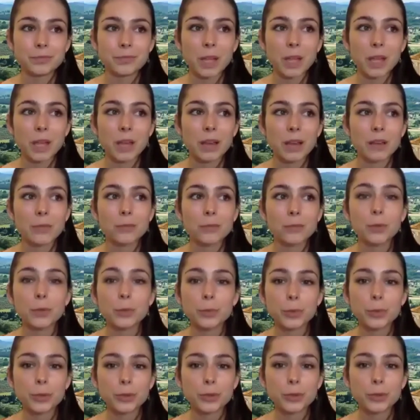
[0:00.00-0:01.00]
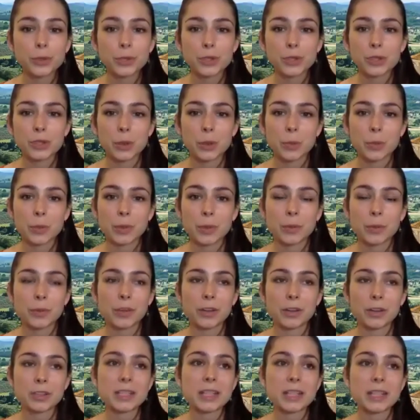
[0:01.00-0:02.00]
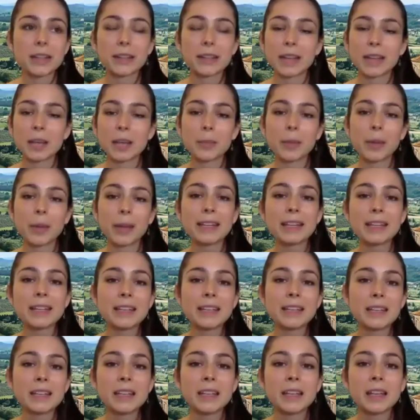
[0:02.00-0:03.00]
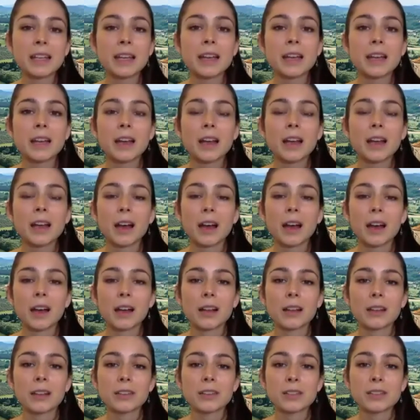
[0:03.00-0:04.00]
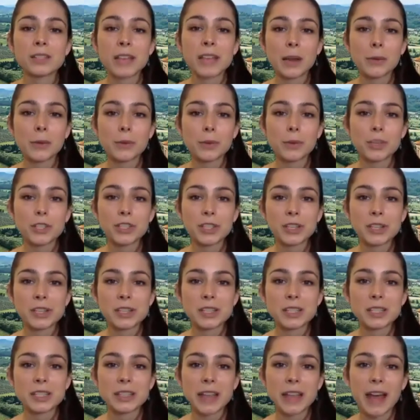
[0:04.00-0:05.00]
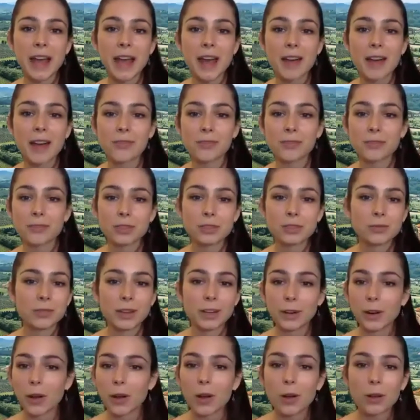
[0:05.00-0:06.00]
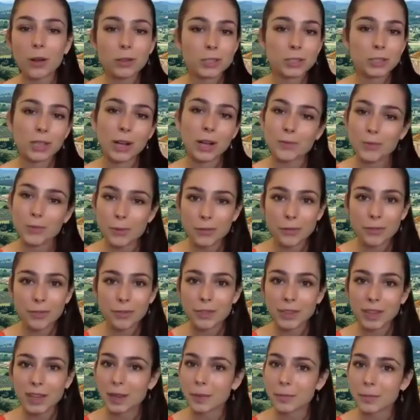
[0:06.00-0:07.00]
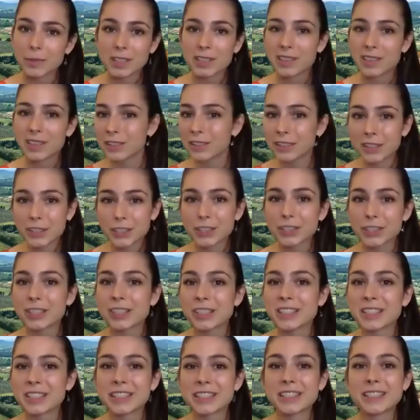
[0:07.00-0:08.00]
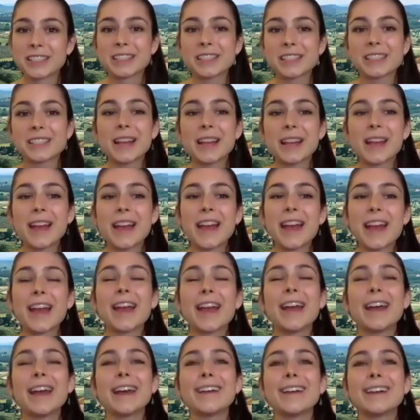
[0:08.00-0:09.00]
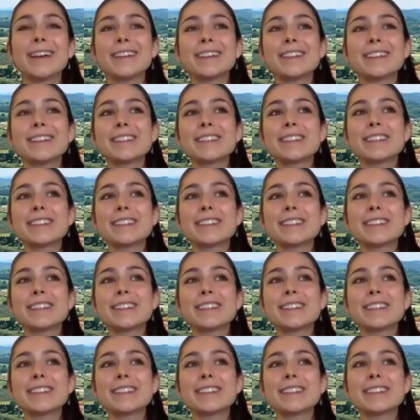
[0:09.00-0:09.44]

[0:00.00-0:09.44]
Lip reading: food producers, so people that are selling like panini, little sandwiches that are all truffle themed deliciousness. And